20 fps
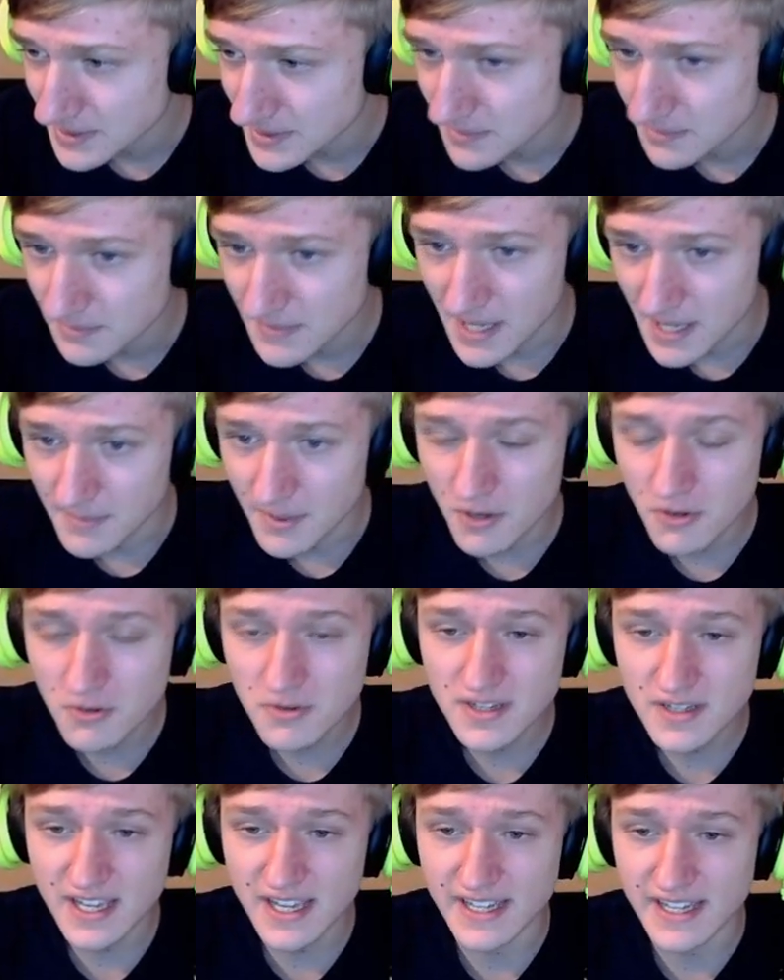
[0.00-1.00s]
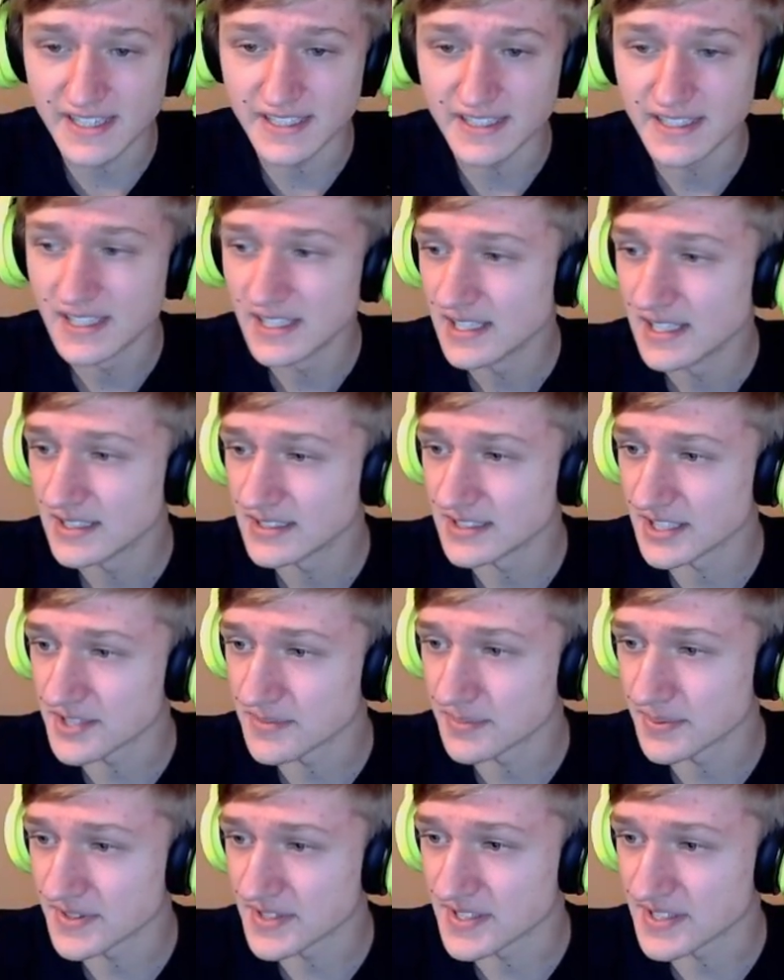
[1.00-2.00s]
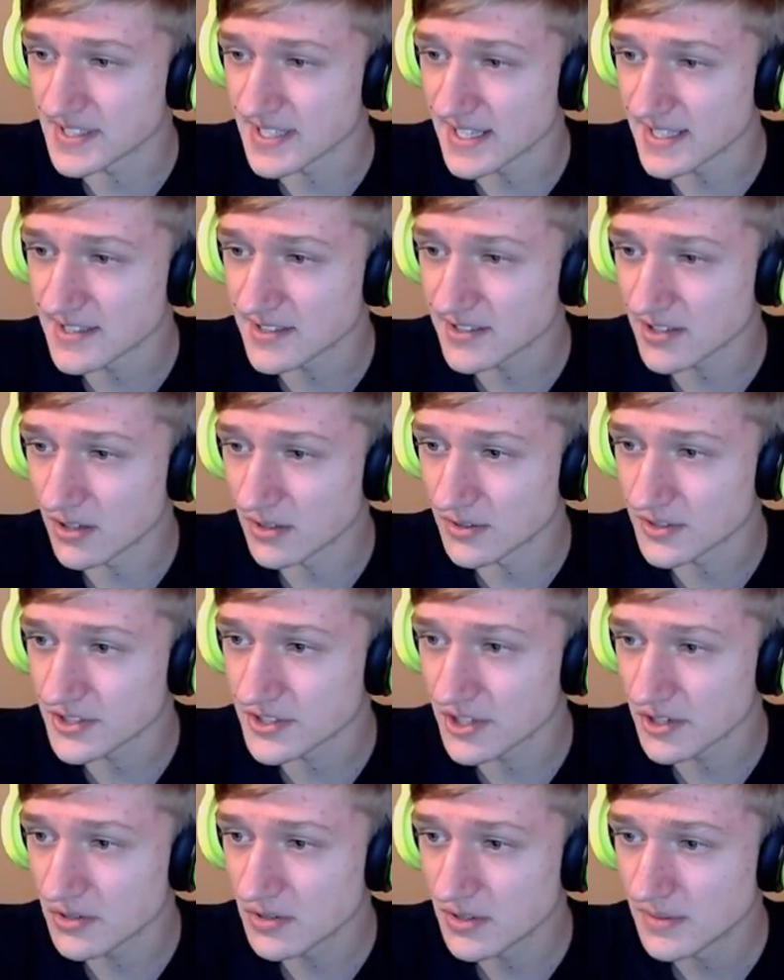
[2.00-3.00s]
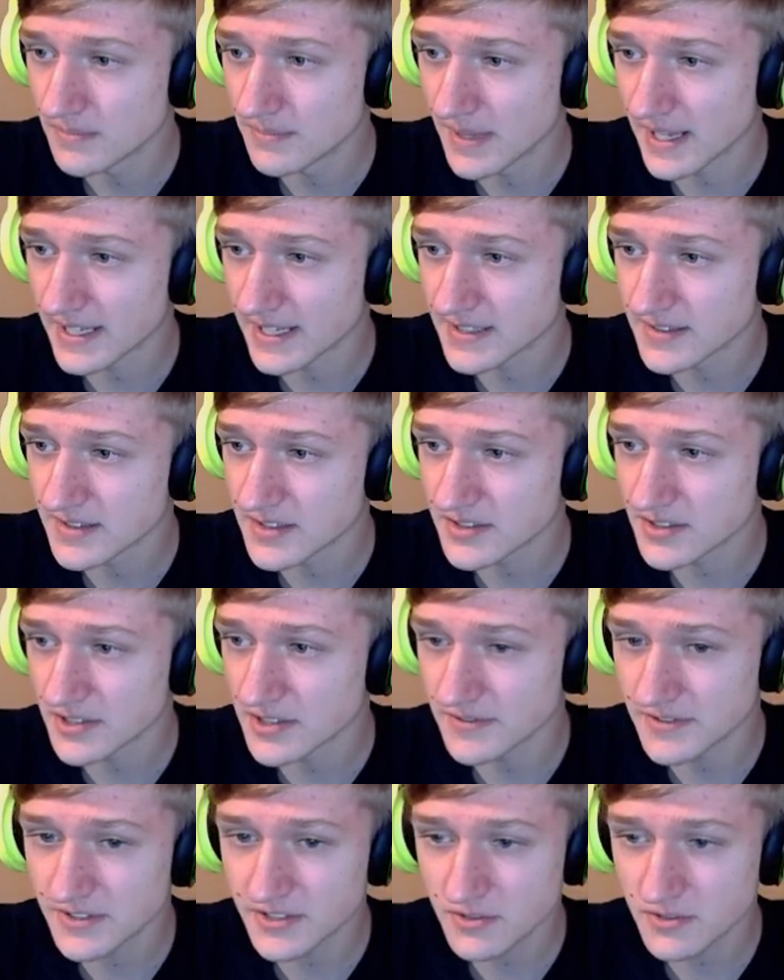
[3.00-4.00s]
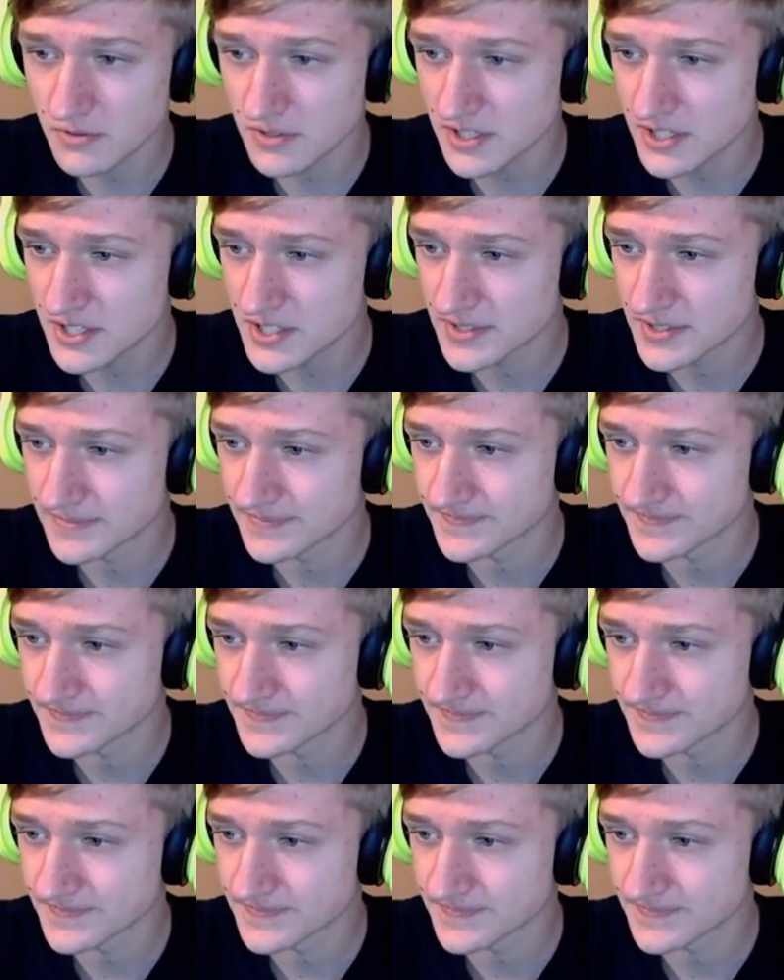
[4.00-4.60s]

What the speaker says: Map. Okay. Let's put the sets also back in the server storage.